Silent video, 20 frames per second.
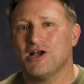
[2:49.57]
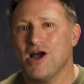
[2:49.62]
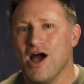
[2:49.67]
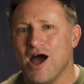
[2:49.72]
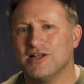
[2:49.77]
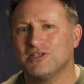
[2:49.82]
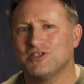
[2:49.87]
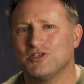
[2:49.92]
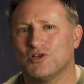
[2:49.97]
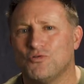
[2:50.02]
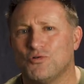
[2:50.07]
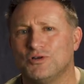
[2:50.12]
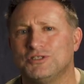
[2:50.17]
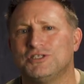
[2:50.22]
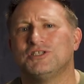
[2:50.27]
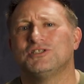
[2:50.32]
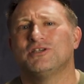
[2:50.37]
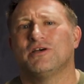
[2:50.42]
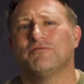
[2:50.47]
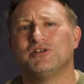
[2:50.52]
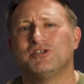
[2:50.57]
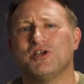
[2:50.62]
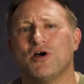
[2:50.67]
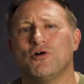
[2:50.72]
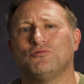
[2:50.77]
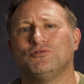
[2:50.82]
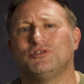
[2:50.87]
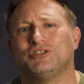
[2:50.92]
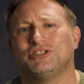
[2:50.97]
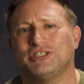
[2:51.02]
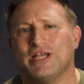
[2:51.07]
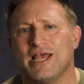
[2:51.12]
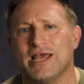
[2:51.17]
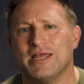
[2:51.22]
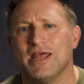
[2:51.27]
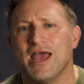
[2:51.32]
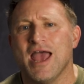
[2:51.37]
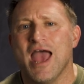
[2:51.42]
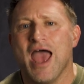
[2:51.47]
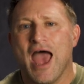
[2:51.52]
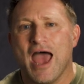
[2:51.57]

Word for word: consequences of his own sin